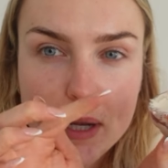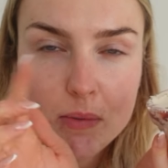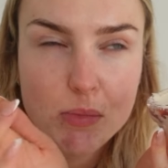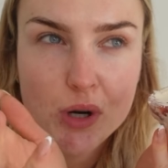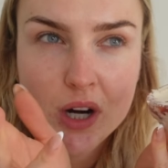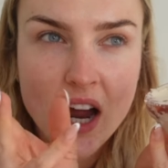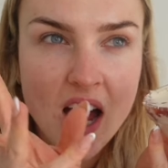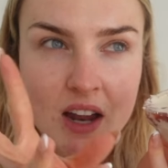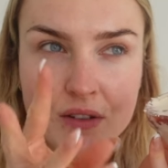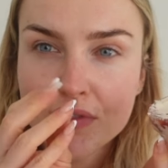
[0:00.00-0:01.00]
peanut butter
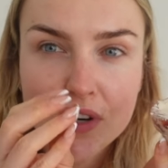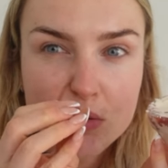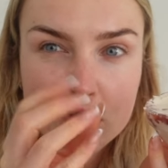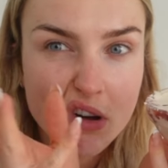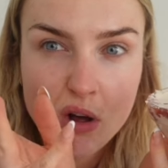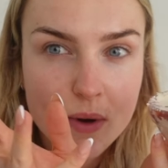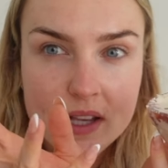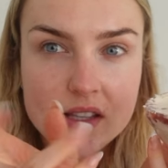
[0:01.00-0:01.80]
and fruit always.